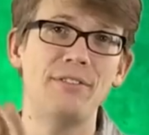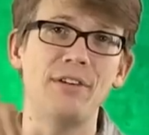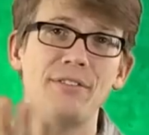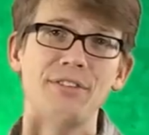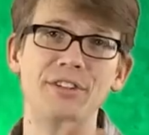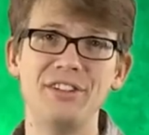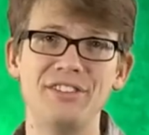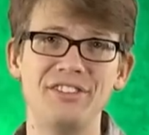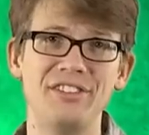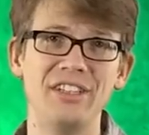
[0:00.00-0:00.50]
you've
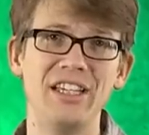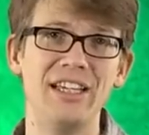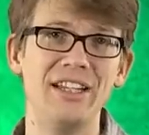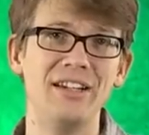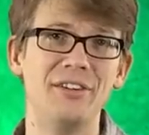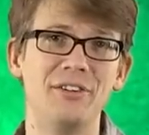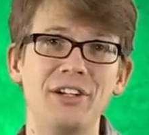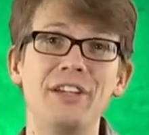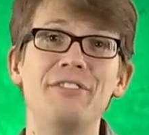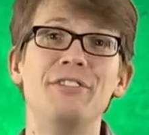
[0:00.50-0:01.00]
ever
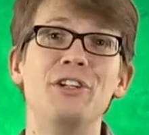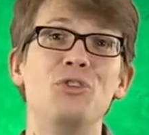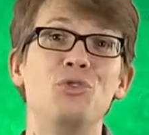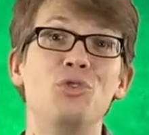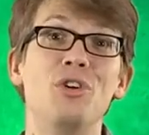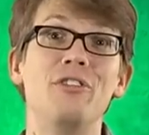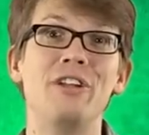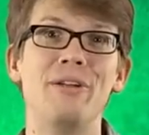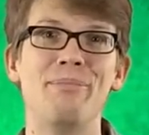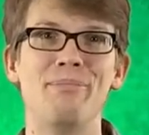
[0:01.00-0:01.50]
seen or even
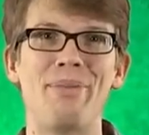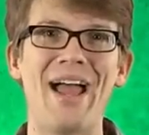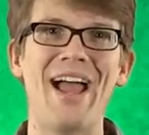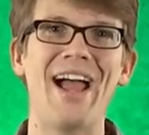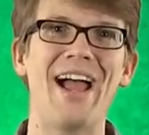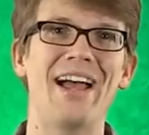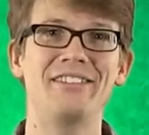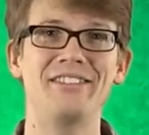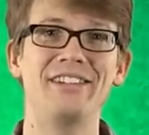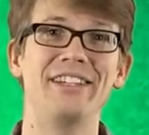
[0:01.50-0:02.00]
driven
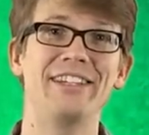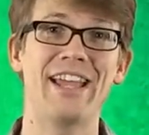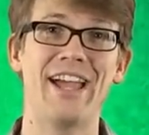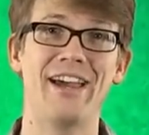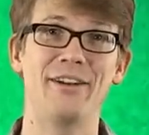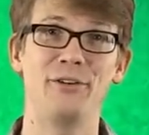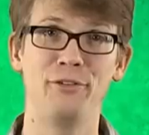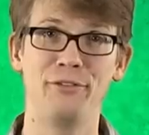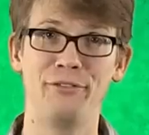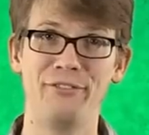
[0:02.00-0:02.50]
past a
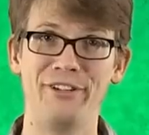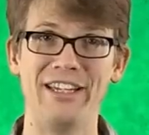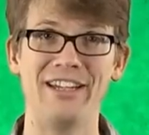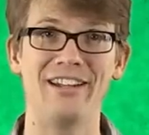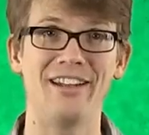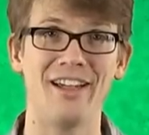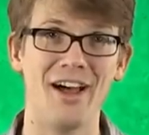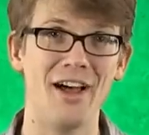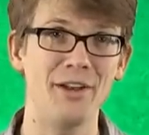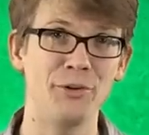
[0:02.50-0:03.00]
cattle
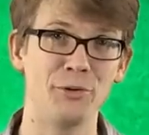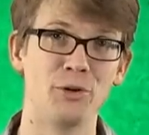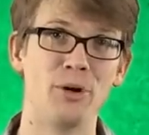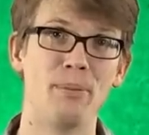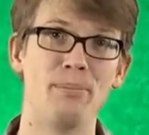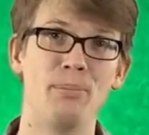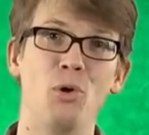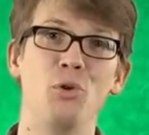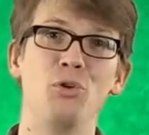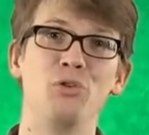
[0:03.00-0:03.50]
feedlot or
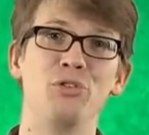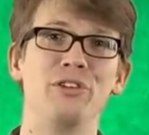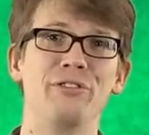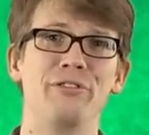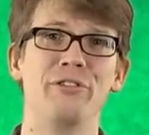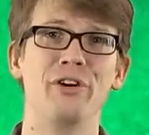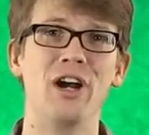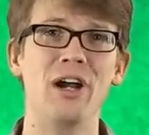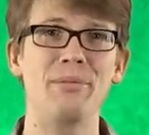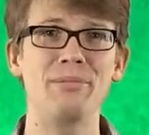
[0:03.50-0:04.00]
a poultry
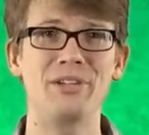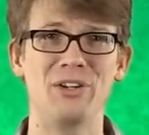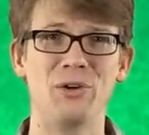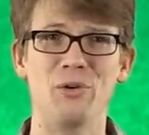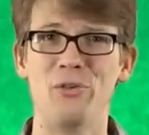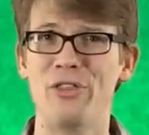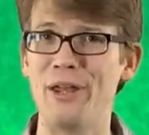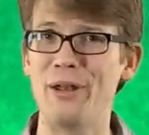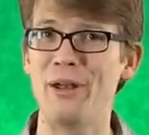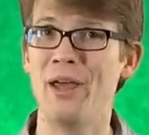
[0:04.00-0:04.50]
farm, you
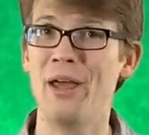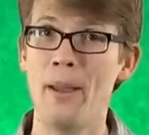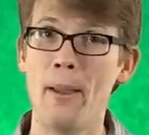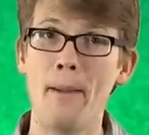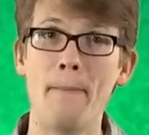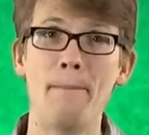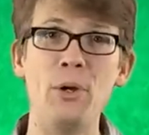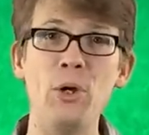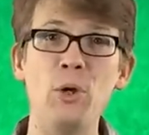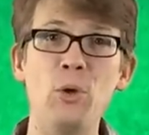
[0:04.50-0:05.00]
know that
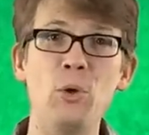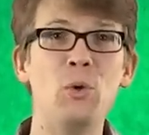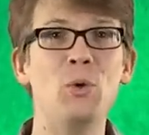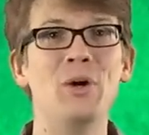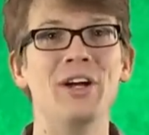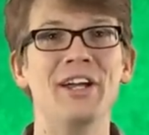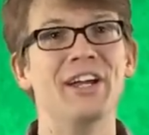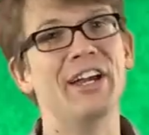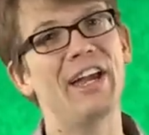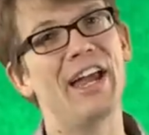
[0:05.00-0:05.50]

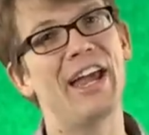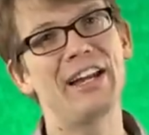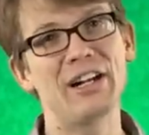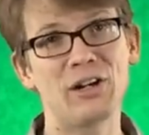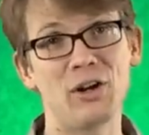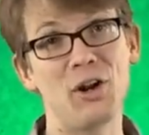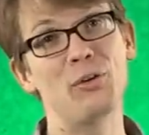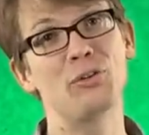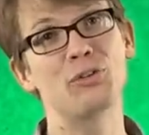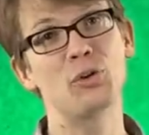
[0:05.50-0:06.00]
poo, and
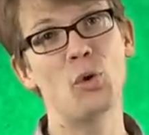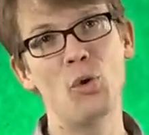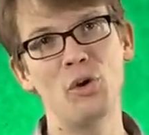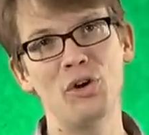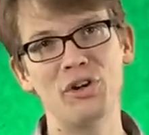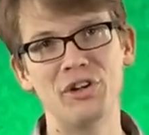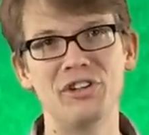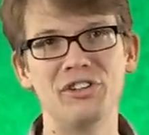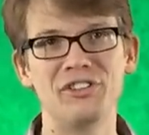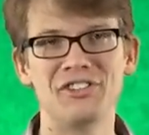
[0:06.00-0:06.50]
close
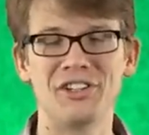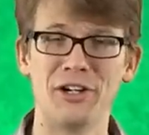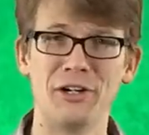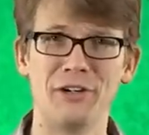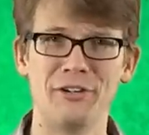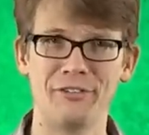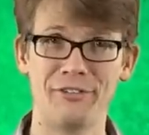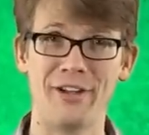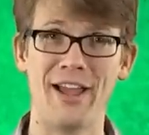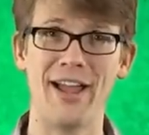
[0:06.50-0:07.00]
quarters
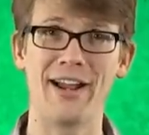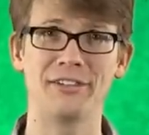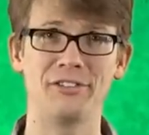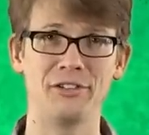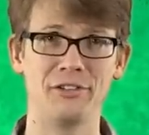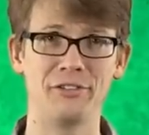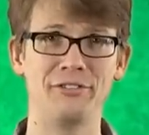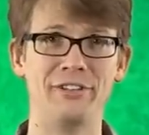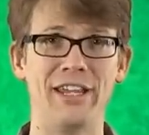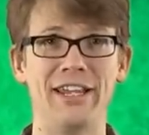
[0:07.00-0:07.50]
are facts
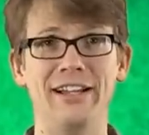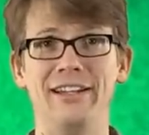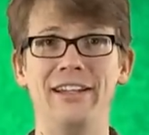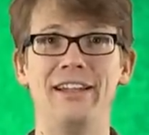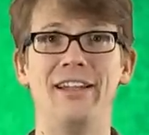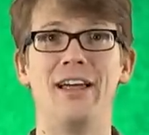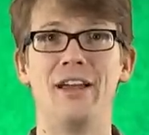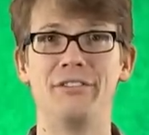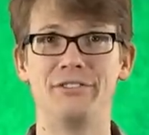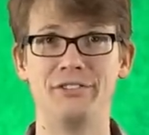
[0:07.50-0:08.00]
of daily
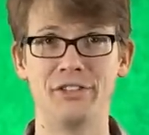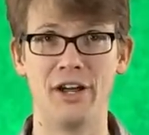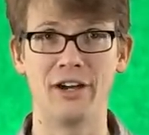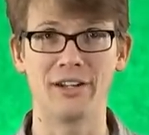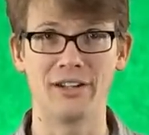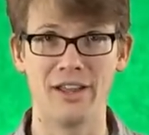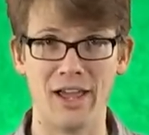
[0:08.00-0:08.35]
livestock